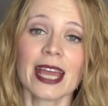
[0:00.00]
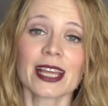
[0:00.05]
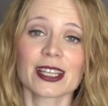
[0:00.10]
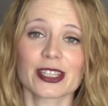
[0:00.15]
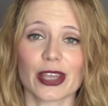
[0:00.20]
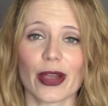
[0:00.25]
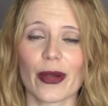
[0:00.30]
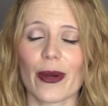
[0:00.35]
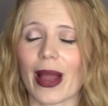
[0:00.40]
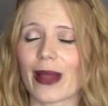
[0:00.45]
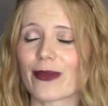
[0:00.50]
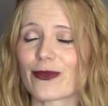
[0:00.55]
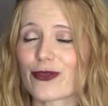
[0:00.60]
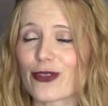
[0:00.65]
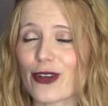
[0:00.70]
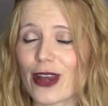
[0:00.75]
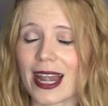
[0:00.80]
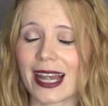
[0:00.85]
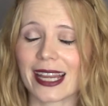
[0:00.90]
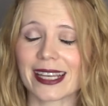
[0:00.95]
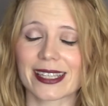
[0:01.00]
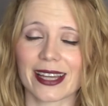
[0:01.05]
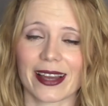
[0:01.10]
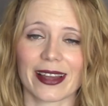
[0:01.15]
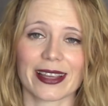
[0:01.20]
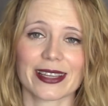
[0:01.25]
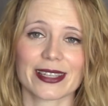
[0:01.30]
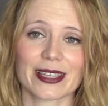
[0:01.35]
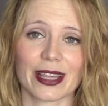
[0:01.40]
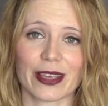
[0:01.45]
So I'm really
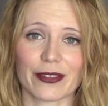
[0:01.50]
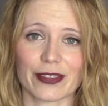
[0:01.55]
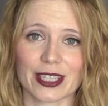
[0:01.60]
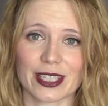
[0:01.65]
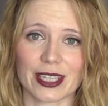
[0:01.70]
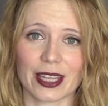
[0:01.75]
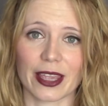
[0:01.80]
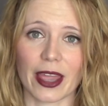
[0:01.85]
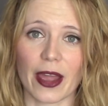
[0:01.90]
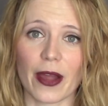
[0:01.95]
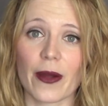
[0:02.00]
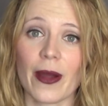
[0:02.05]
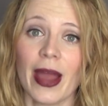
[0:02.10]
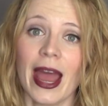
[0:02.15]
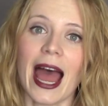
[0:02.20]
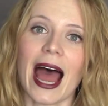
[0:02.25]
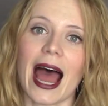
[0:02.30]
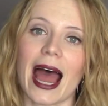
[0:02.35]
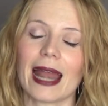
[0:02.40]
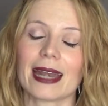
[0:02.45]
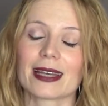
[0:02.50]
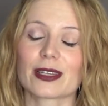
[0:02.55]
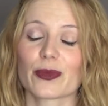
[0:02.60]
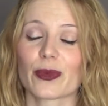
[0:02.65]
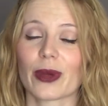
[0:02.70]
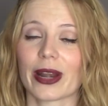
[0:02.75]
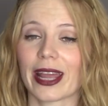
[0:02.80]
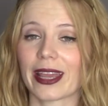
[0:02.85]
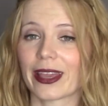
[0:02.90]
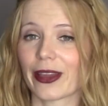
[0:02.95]
dying to give this a go and
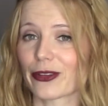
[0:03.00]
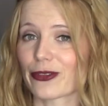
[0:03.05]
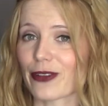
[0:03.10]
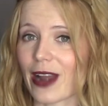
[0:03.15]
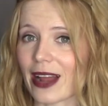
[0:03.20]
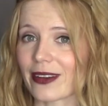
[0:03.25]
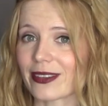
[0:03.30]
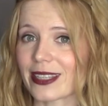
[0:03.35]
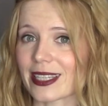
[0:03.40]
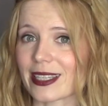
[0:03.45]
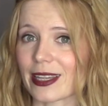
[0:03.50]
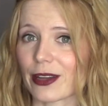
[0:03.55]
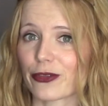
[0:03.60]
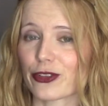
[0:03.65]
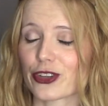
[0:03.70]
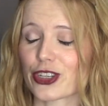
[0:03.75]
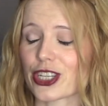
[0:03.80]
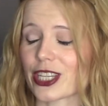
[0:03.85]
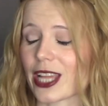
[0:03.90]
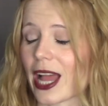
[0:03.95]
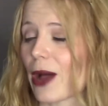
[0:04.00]
when I go round to Selfridges,